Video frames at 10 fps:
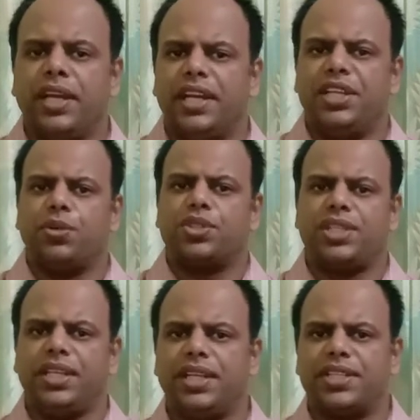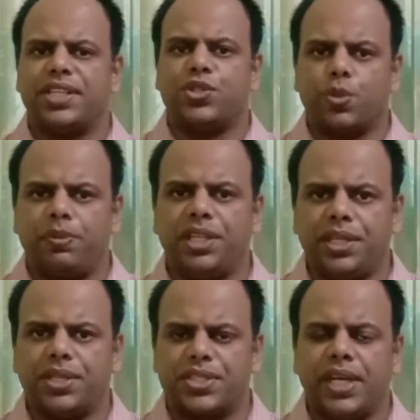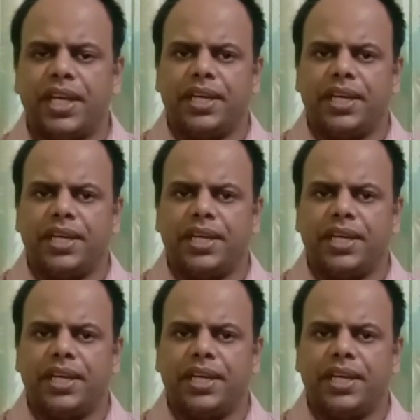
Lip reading: in your seniors and superiors.